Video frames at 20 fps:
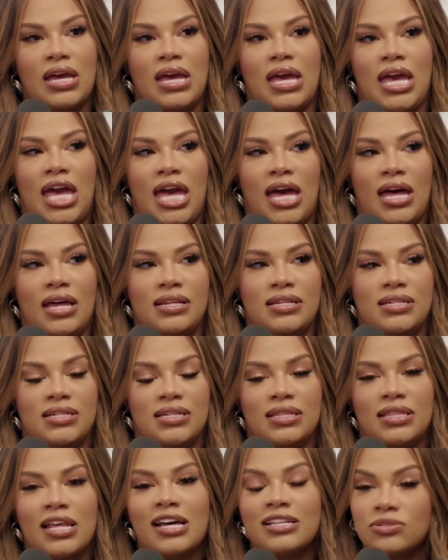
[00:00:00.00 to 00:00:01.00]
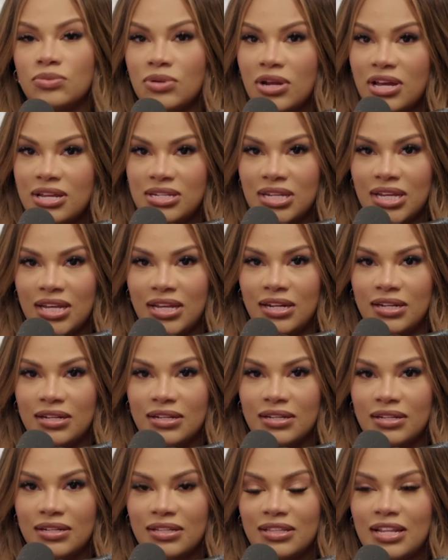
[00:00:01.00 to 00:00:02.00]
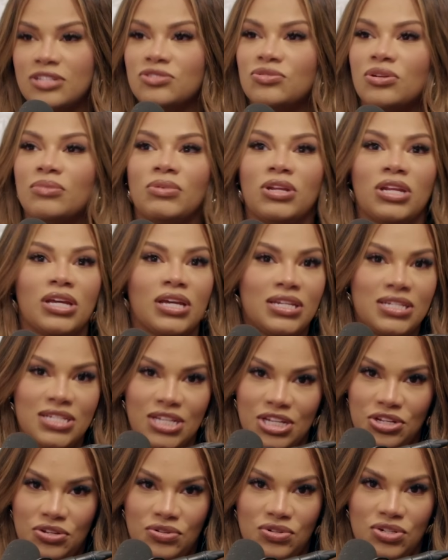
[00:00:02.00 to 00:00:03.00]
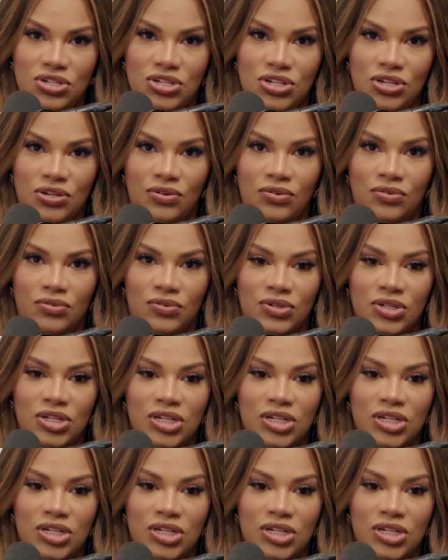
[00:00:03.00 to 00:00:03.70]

And that's what I did. That's what I'm going to continue to do.